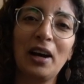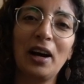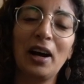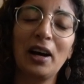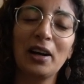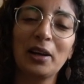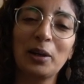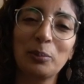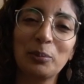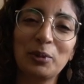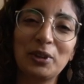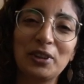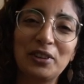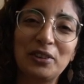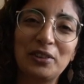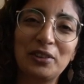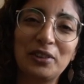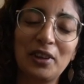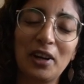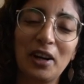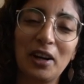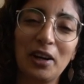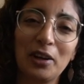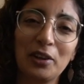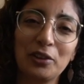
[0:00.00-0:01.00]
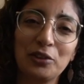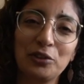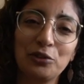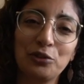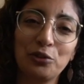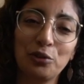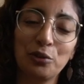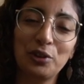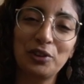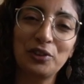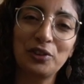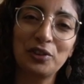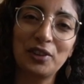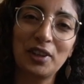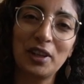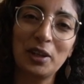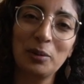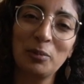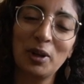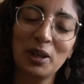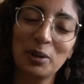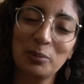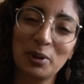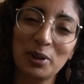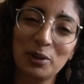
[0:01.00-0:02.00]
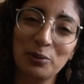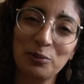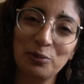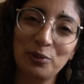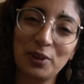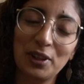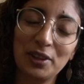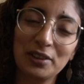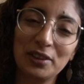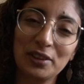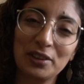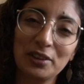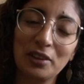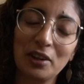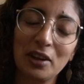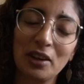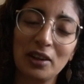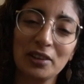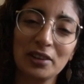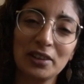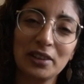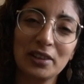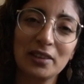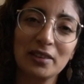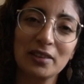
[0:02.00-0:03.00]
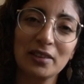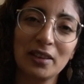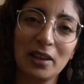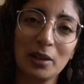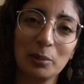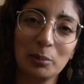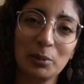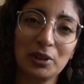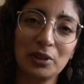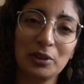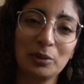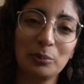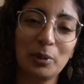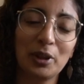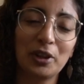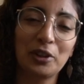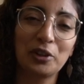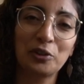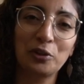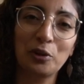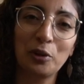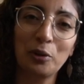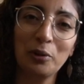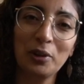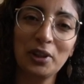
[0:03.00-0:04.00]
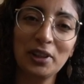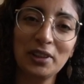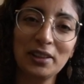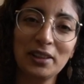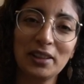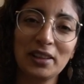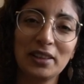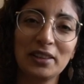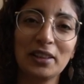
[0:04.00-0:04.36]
I am here joined today by my friend and colleague, Simon Baron-Cohen,